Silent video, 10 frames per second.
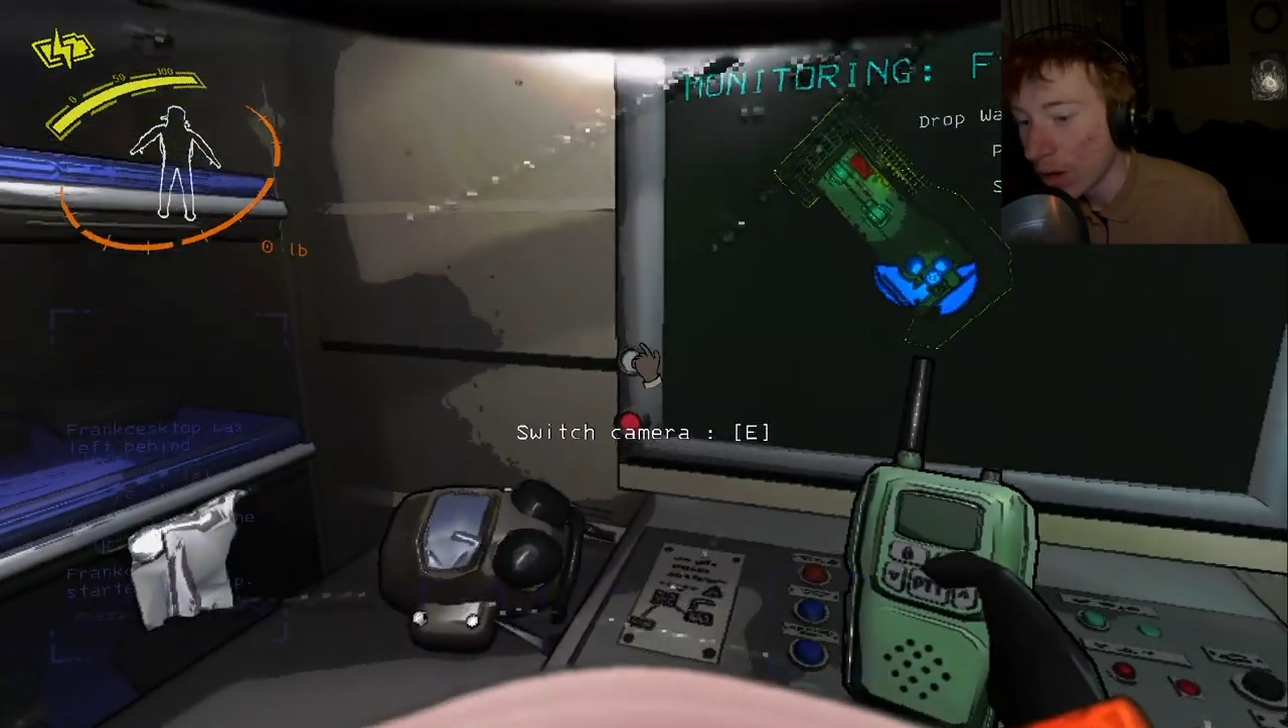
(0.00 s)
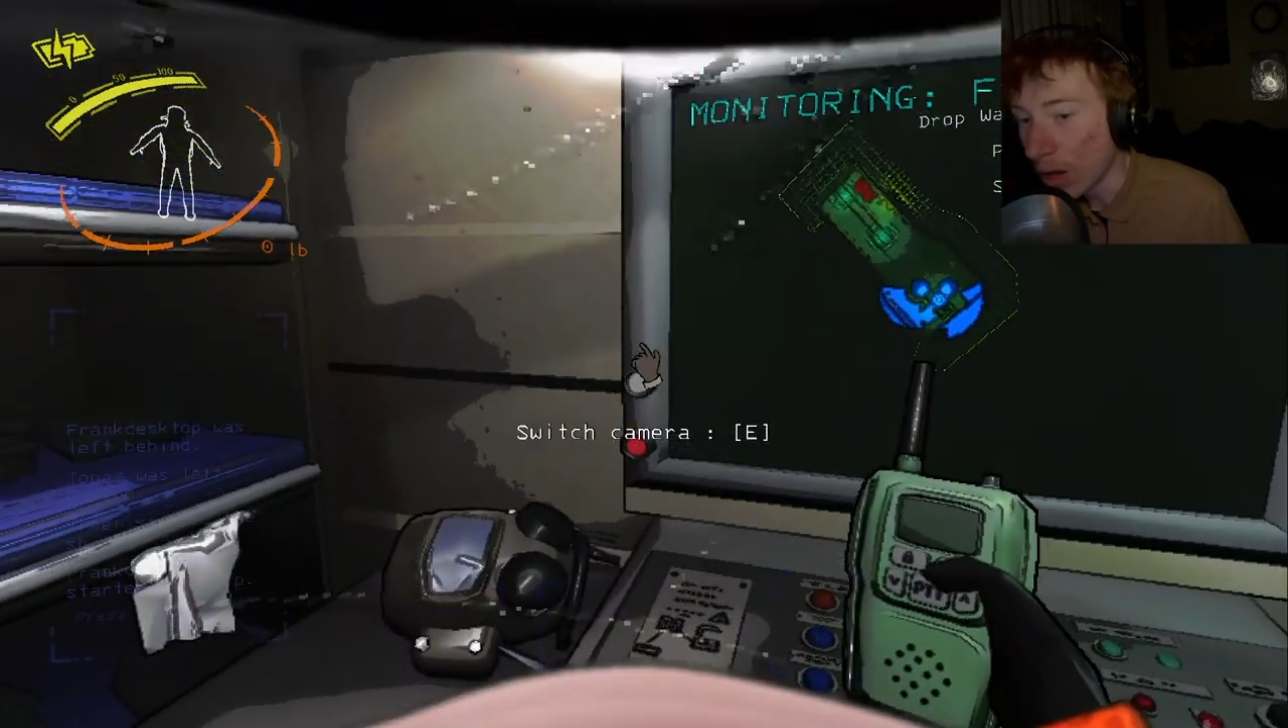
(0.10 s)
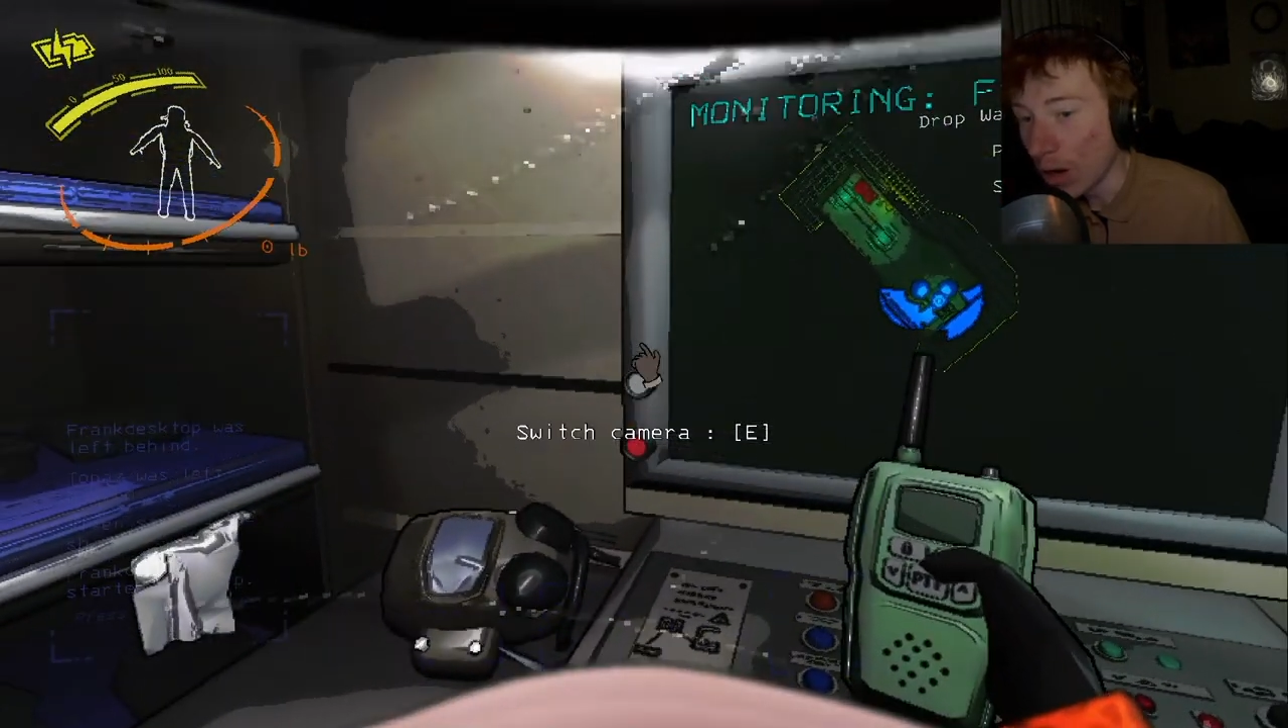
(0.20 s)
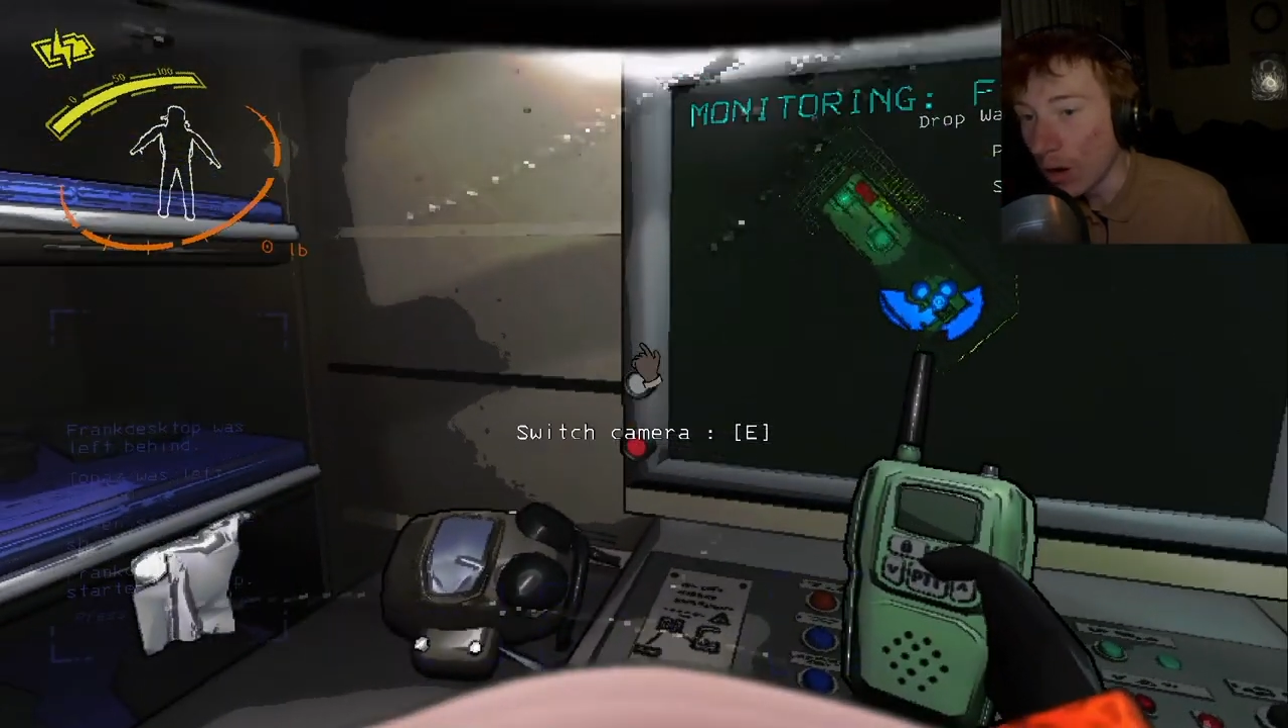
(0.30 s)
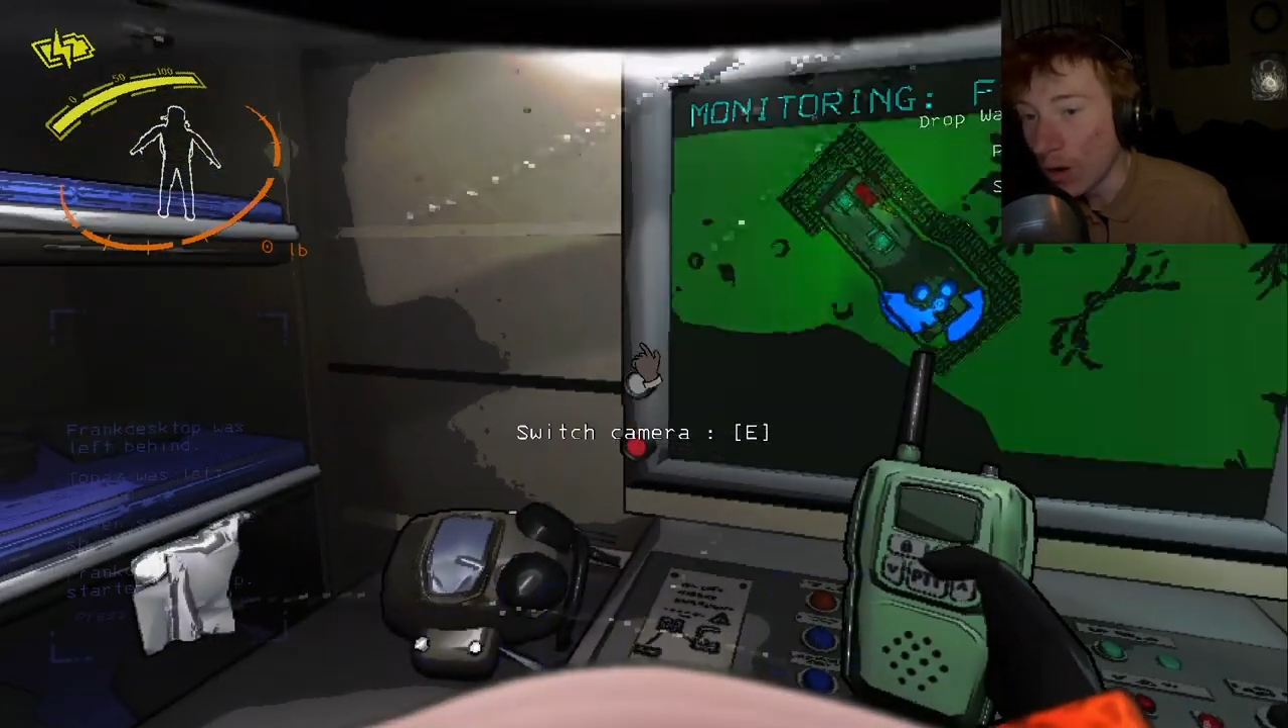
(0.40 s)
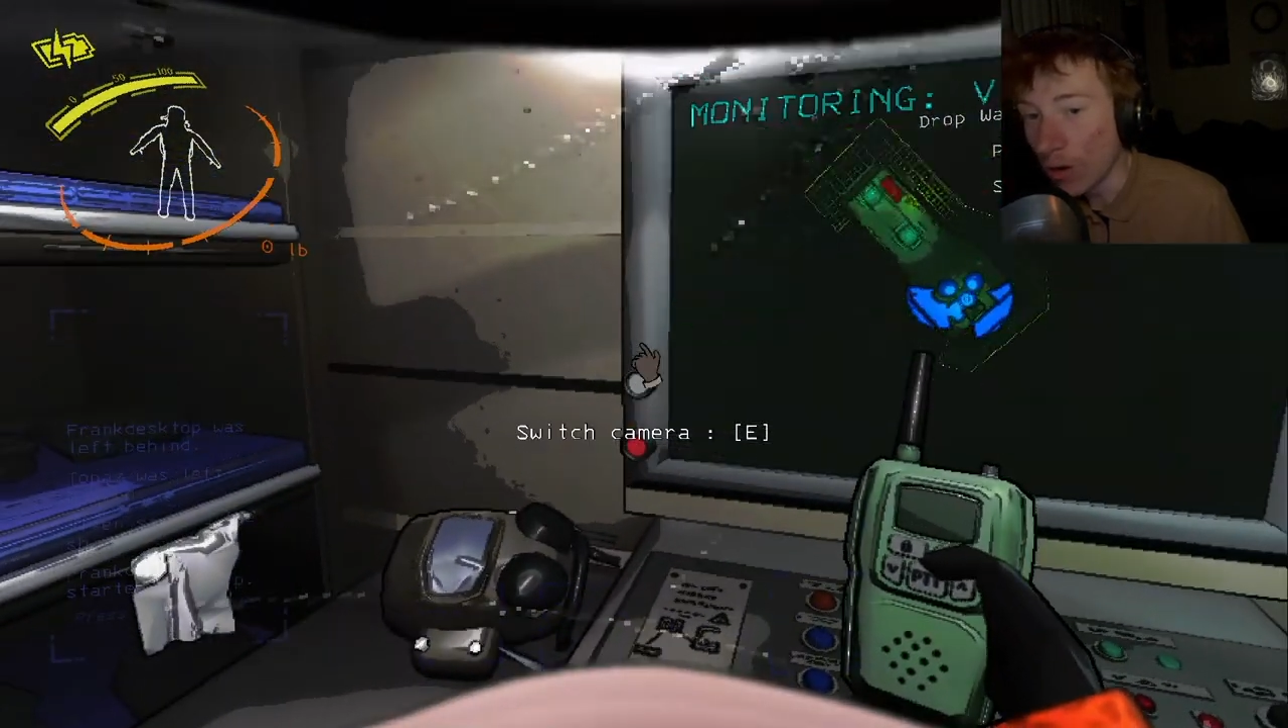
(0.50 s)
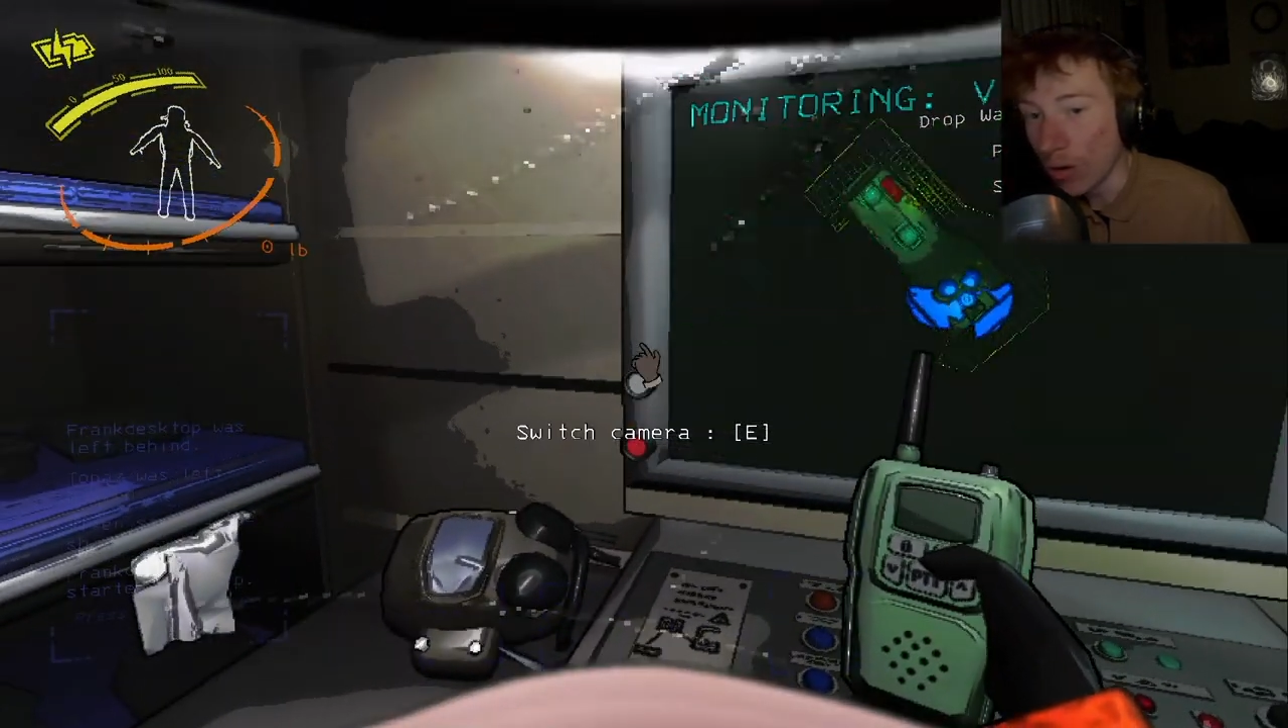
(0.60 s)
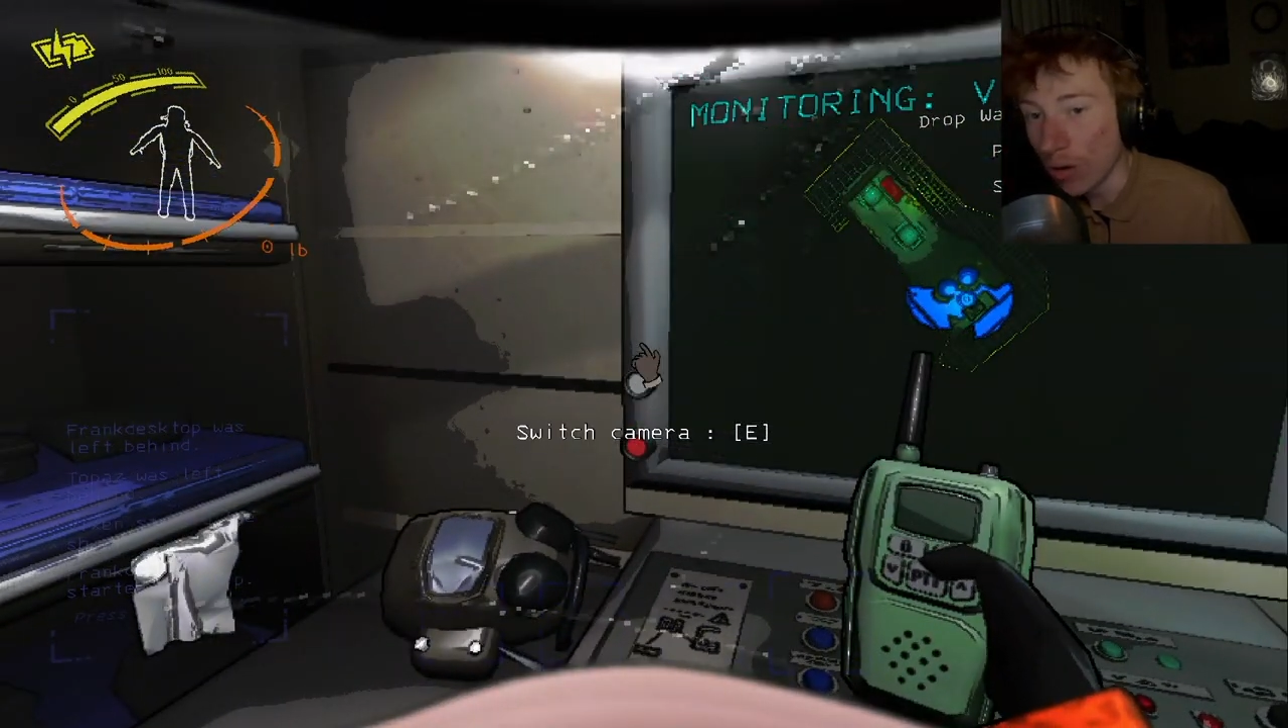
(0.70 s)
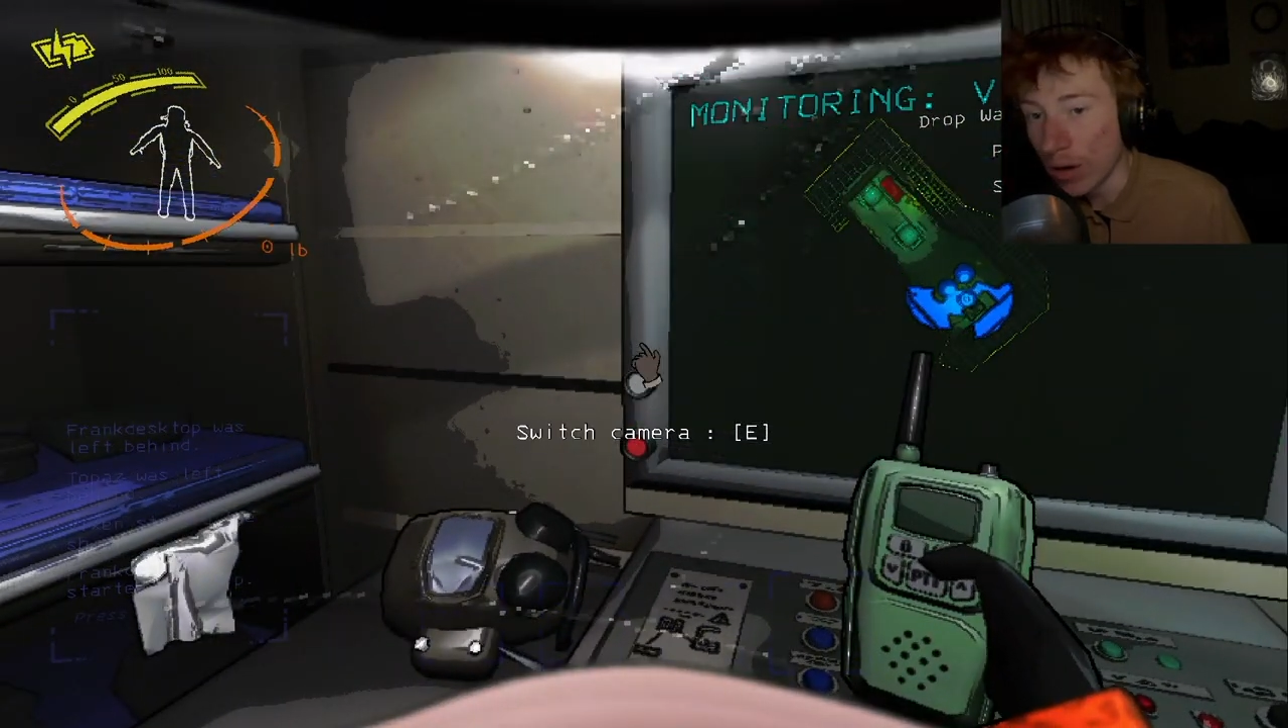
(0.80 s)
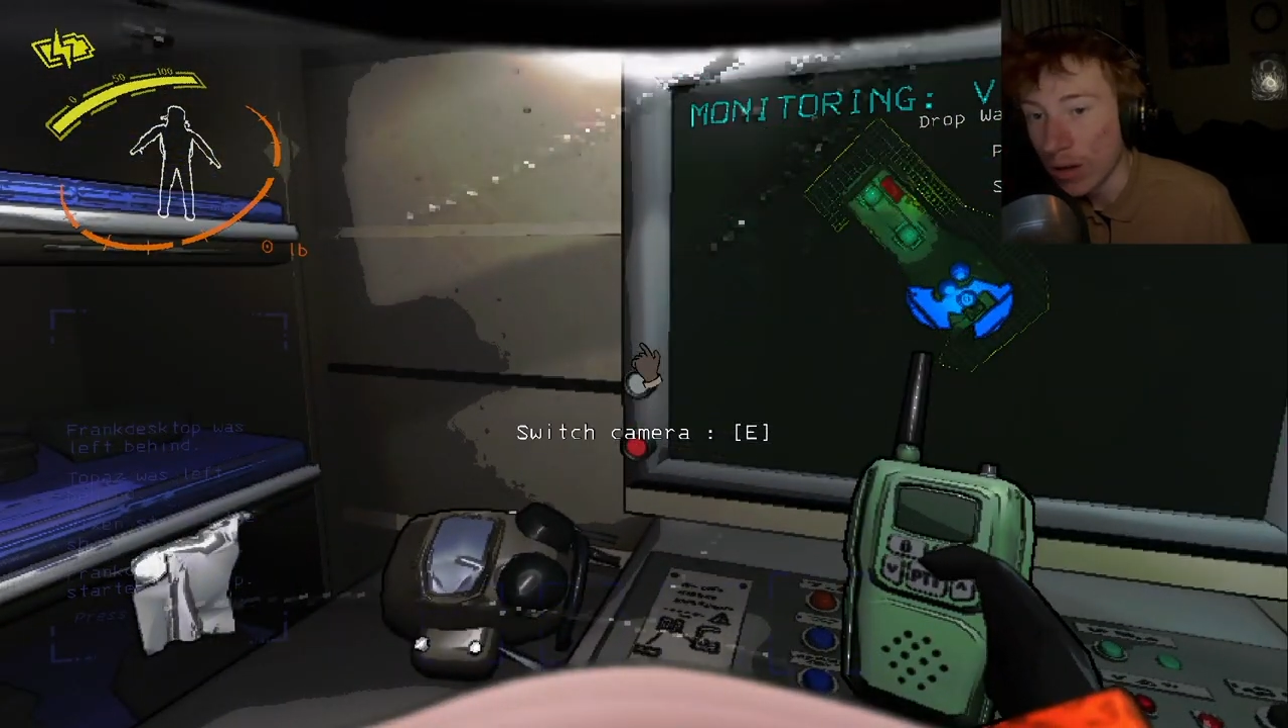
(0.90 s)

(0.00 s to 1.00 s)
Oh.